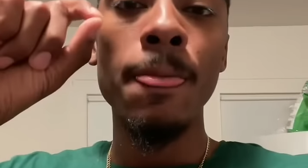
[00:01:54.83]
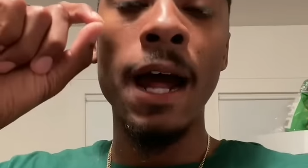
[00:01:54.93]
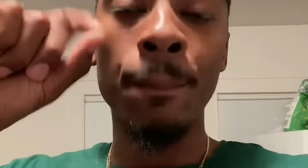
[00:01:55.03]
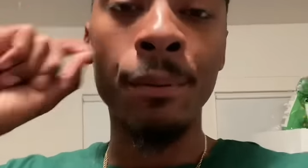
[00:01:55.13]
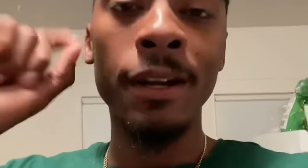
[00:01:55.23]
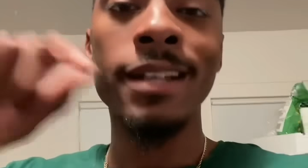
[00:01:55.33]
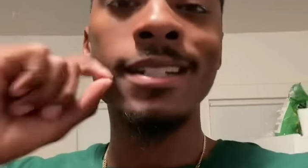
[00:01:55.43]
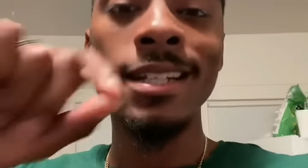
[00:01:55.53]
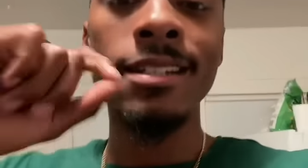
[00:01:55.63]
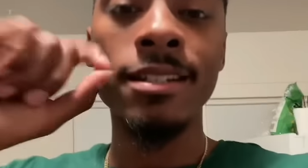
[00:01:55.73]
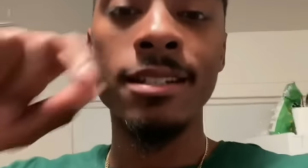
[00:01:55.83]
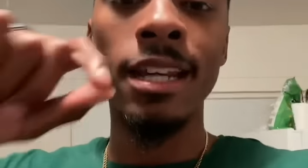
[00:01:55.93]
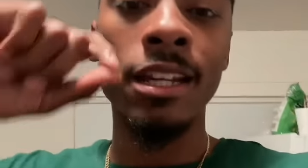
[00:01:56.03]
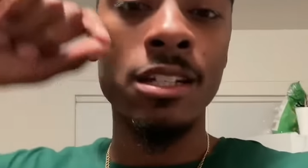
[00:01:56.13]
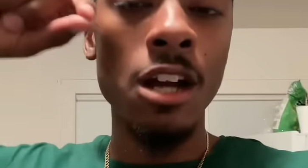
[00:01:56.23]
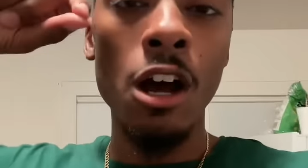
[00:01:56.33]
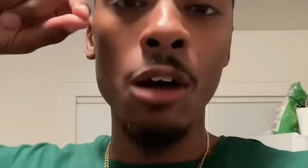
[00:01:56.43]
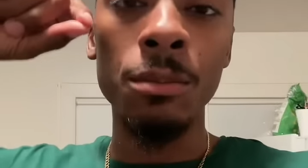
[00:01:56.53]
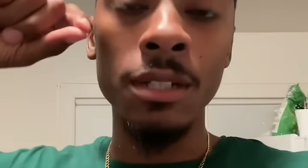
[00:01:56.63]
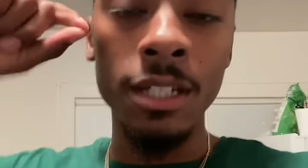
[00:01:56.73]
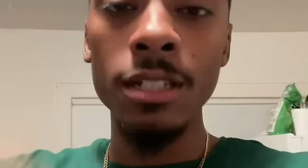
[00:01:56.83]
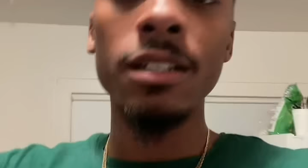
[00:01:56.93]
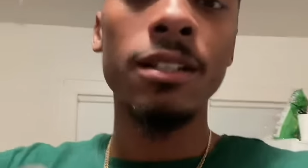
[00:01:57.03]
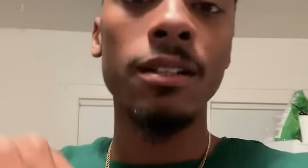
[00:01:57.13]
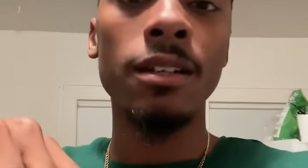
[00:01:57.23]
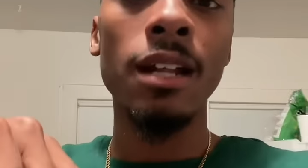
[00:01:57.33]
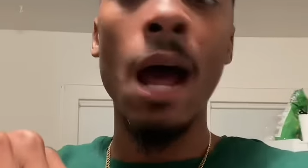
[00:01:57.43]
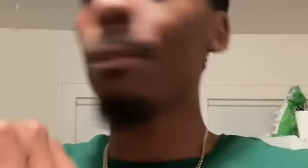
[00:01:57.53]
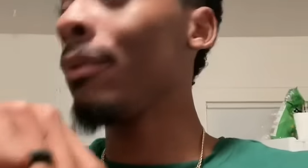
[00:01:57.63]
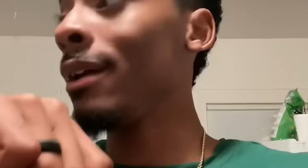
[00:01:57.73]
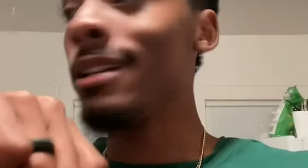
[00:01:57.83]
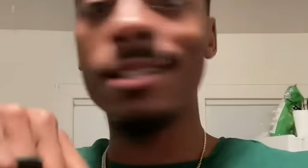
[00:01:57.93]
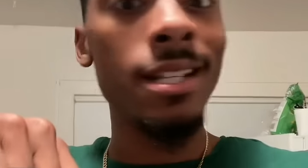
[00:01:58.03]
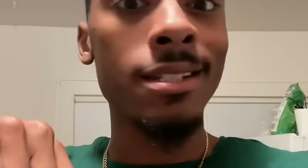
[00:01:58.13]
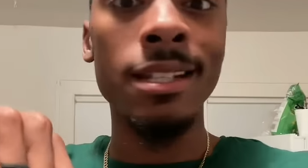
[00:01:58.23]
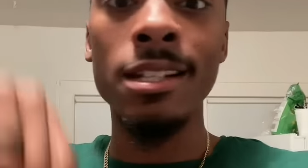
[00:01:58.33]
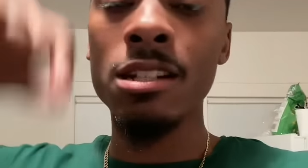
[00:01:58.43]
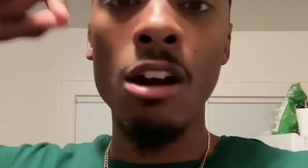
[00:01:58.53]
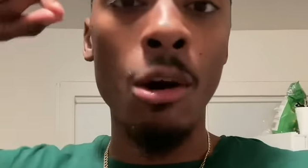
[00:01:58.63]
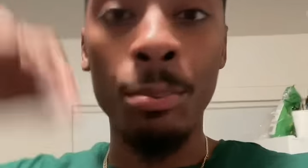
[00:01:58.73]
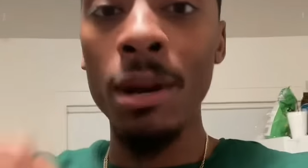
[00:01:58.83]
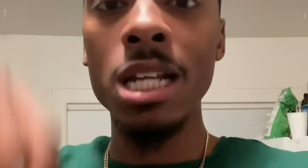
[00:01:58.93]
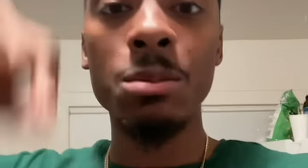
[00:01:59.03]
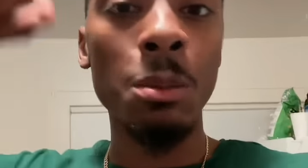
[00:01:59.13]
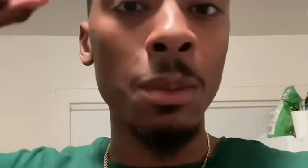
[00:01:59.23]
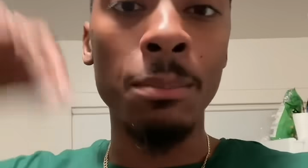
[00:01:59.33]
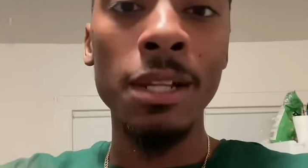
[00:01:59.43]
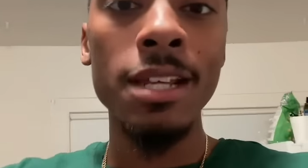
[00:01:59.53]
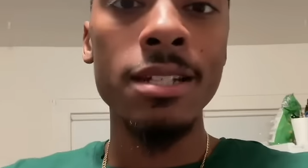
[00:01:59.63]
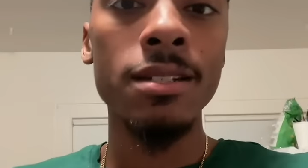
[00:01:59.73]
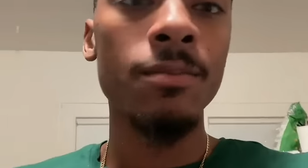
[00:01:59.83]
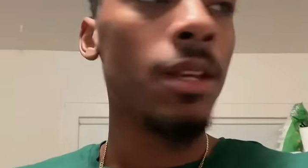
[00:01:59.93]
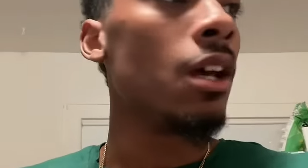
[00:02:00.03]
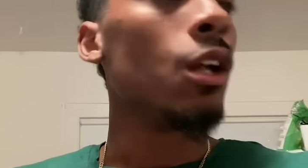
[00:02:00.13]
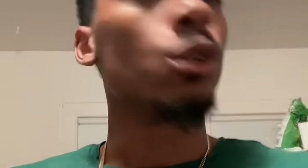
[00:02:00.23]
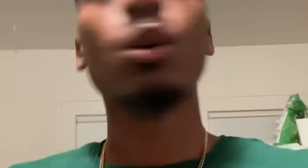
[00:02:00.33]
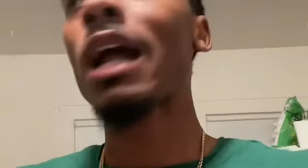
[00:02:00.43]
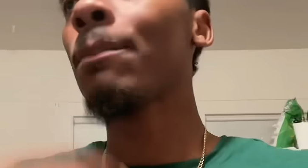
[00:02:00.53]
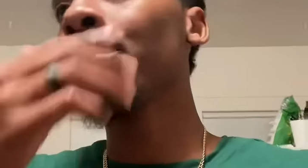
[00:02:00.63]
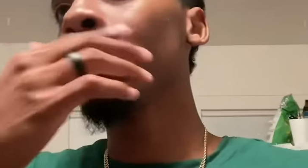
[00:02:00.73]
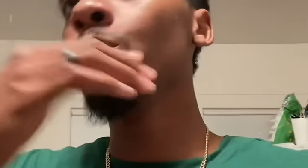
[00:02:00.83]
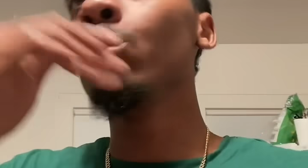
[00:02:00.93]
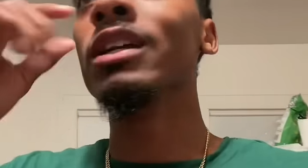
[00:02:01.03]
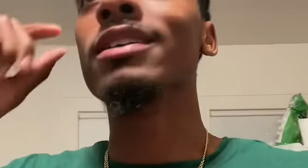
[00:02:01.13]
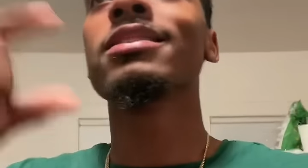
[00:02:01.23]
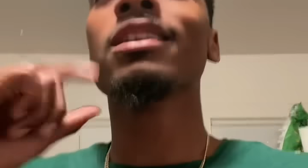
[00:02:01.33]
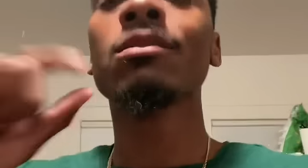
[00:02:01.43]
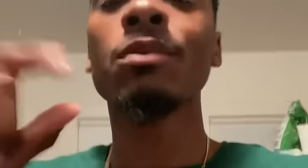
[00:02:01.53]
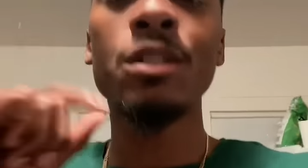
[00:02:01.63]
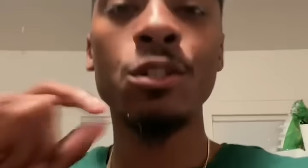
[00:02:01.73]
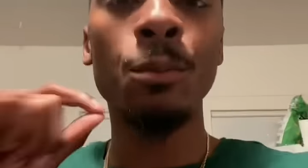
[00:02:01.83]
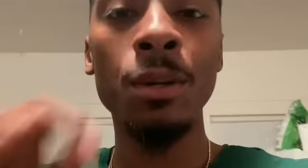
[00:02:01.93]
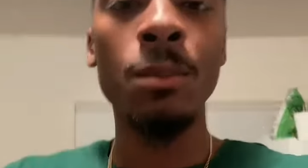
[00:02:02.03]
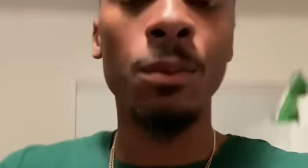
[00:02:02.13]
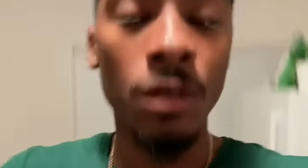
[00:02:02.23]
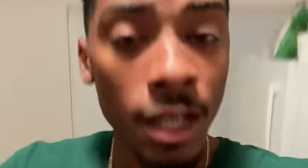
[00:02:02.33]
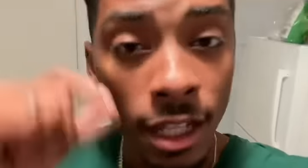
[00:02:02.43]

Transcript: I pray in Jesus' name that y'all be good. I pray in Jesus' name that y'all prosper, be blessed. Lord, I pray you would accelerate your people.